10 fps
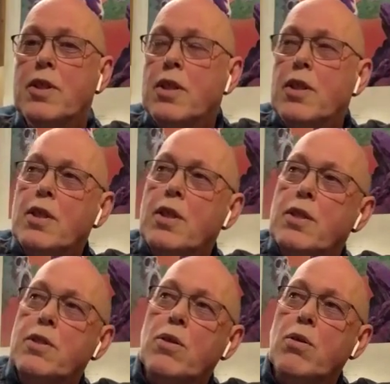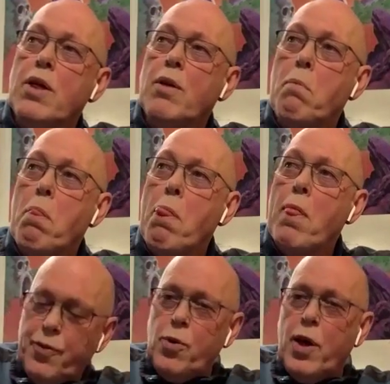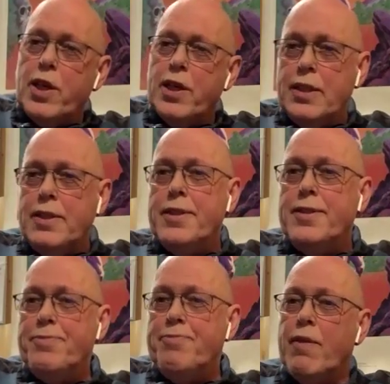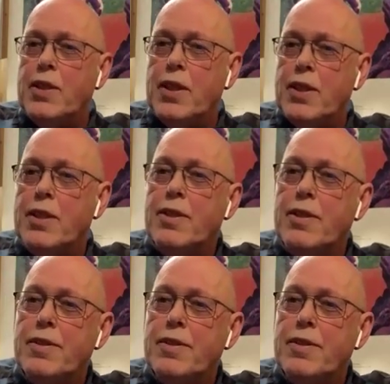Yeah. So um, Frew agreed, and we did it.